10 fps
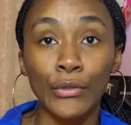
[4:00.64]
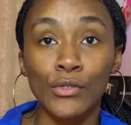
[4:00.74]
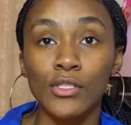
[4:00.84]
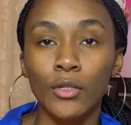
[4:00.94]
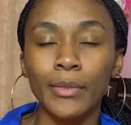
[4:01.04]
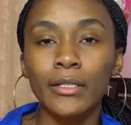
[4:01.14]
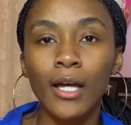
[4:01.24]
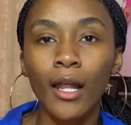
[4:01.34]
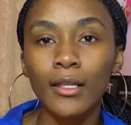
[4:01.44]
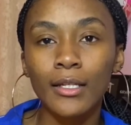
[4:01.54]
So
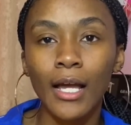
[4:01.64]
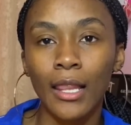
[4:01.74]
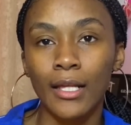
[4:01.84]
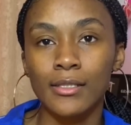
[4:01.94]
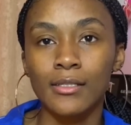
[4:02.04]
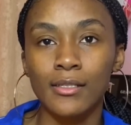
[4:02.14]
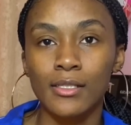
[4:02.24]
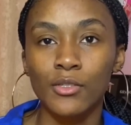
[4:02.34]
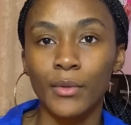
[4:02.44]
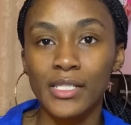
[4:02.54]
periodically I like to just
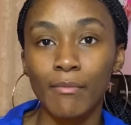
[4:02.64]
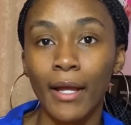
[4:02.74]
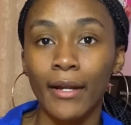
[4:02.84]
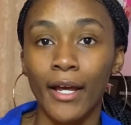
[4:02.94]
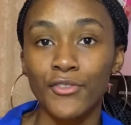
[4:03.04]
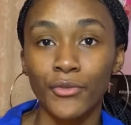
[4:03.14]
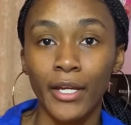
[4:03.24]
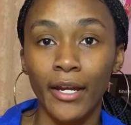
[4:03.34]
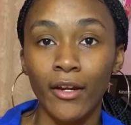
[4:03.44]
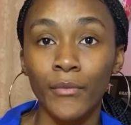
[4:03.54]
twist my natural
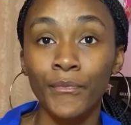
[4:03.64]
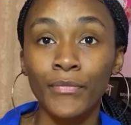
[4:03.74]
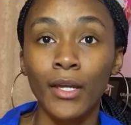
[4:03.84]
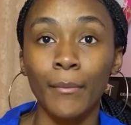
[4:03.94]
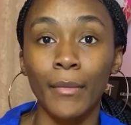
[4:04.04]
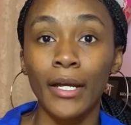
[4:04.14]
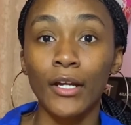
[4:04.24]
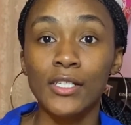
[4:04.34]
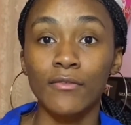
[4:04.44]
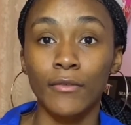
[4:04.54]
hair. My hair
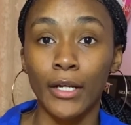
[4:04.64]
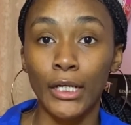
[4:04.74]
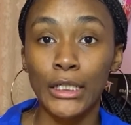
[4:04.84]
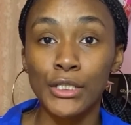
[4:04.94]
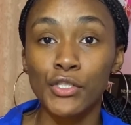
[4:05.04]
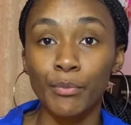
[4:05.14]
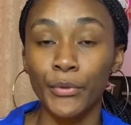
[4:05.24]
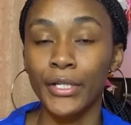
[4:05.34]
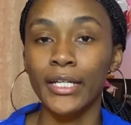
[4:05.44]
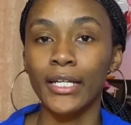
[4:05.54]
is very
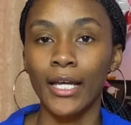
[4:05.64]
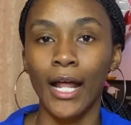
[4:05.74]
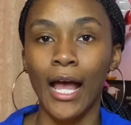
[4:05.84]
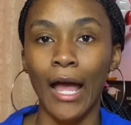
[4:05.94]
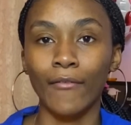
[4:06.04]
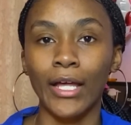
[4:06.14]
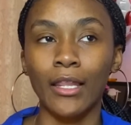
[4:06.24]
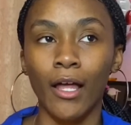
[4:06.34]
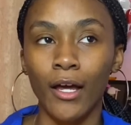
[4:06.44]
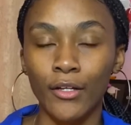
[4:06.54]
springy and I have a
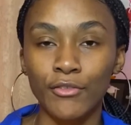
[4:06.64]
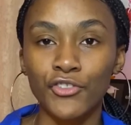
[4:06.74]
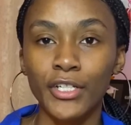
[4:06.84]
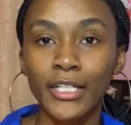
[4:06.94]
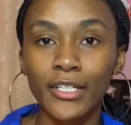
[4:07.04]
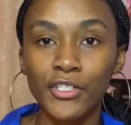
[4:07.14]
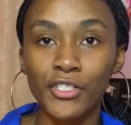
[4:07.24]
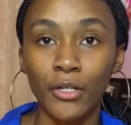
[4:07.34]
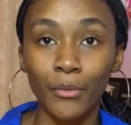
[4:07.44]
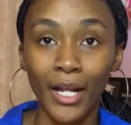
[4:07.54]
lot of shrinkage.
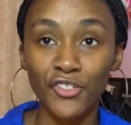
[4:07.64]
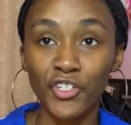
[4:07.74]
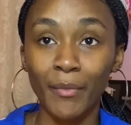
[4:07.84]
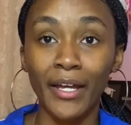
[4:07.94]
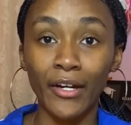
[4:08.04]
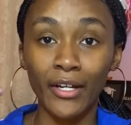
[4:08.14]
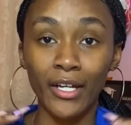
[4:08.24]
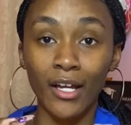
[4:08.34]
So when I shrink my hair,